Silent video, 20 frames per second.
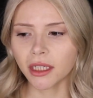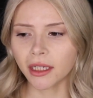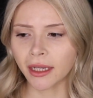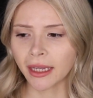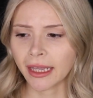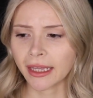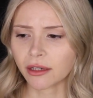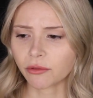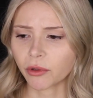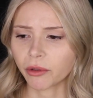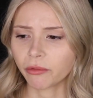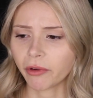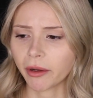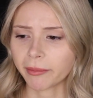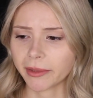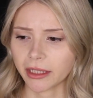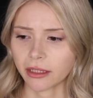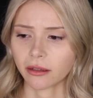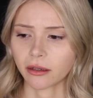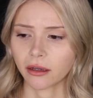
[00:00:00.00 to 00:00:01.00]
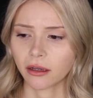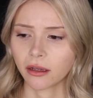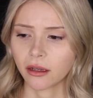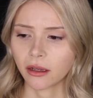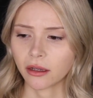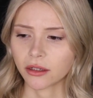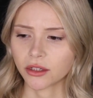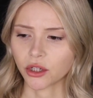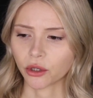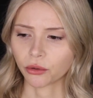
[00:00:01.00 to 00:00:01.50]
And when women
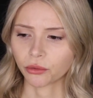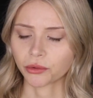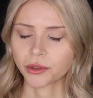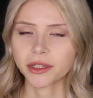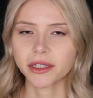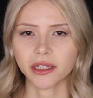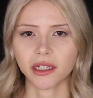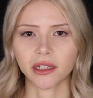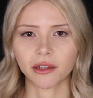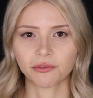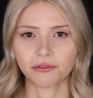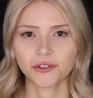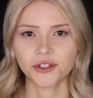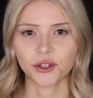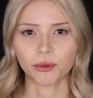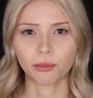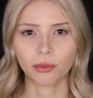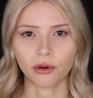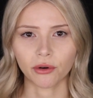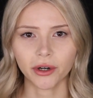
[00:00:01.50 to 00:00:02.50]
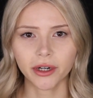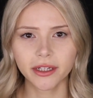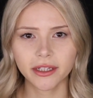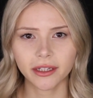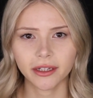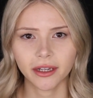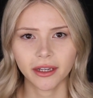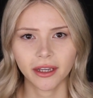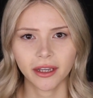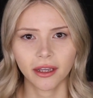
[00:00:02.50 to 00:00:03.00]
don't receive support
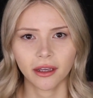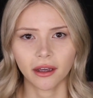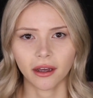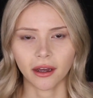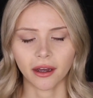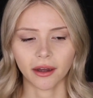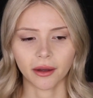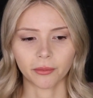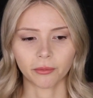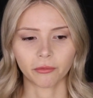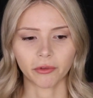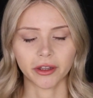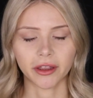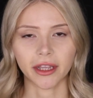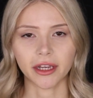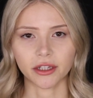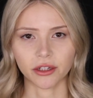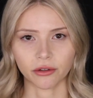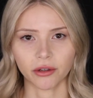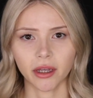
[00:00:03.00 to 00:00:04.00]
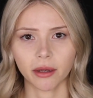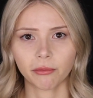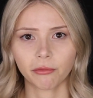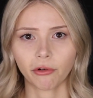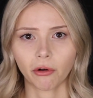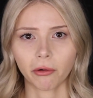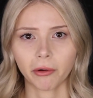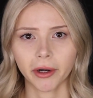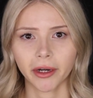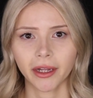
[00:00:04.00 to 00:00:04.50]
when they do come
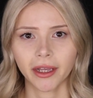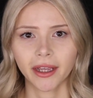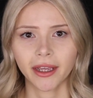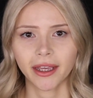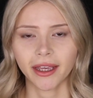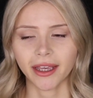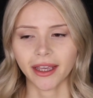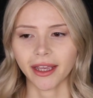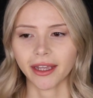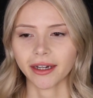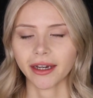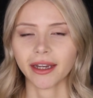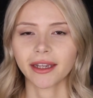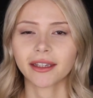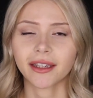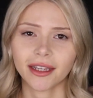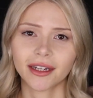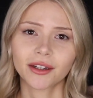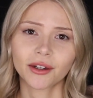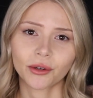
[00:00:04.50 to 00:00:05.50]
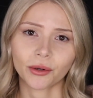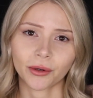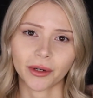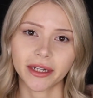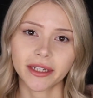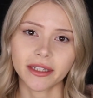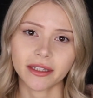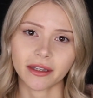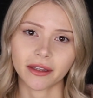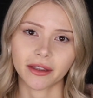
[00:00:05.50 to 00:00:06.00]
forward, it can
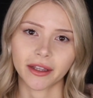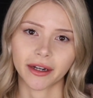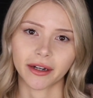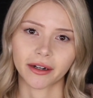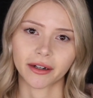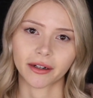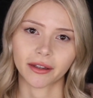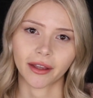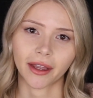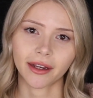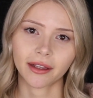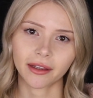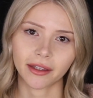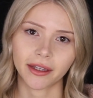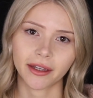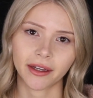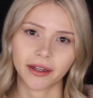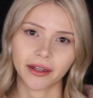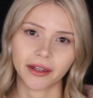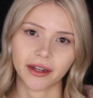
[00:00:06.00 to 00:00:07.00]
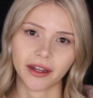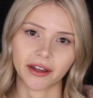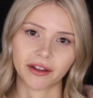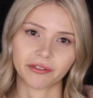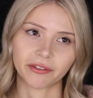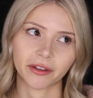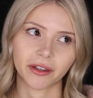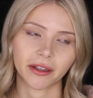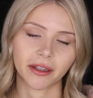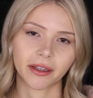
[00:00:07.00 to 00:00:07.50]
increase their likelihood
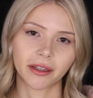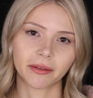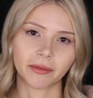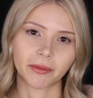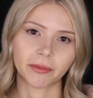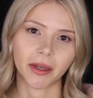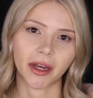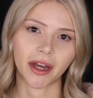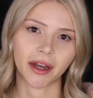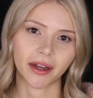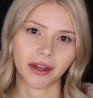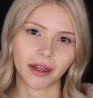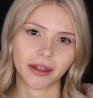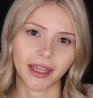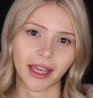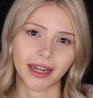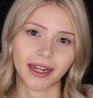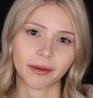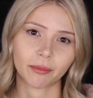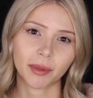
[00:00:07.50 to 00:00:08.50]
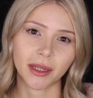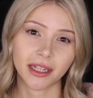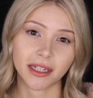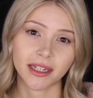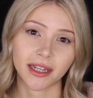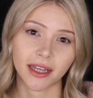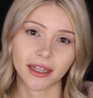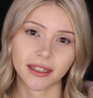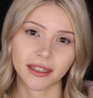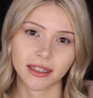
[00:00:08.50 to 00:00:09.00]
of getting
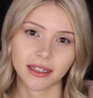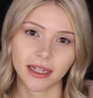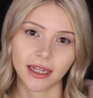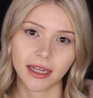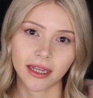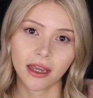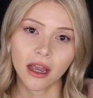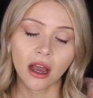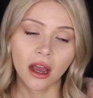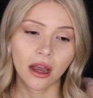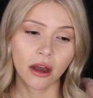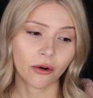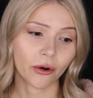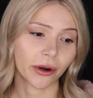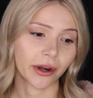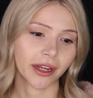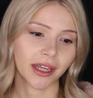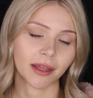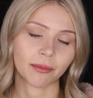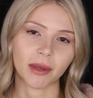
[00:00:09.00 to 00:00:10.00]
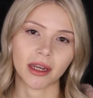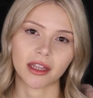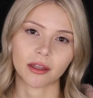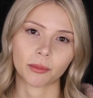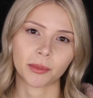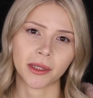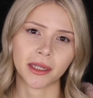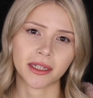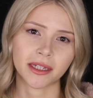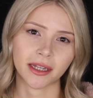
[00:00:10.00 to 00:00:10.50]
PTSD, or it can make the
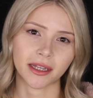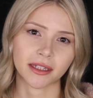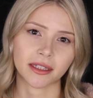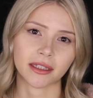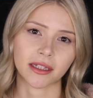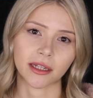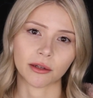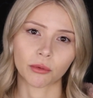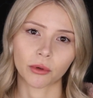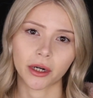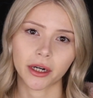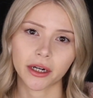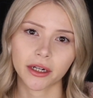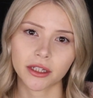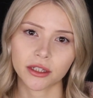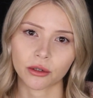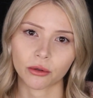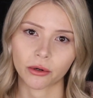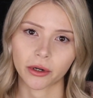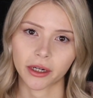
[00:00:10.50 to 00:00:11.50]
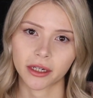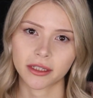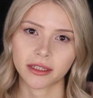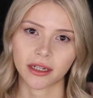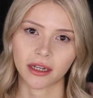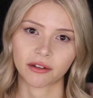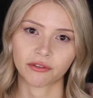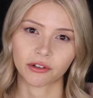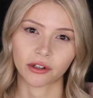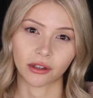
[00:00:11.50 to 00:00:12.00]
PTSD worse or
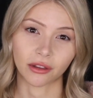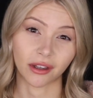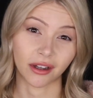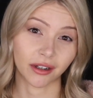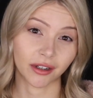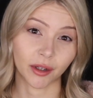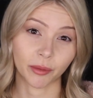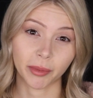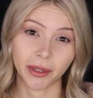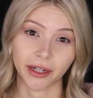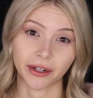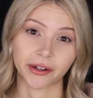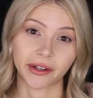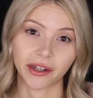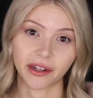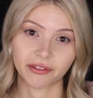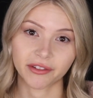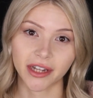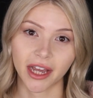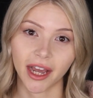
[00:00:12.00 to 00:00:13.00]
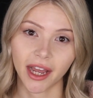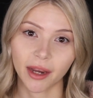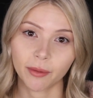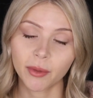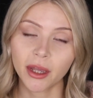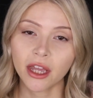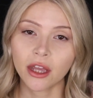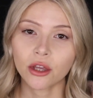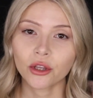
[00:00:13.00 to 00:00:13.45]
extend for a longer period of time.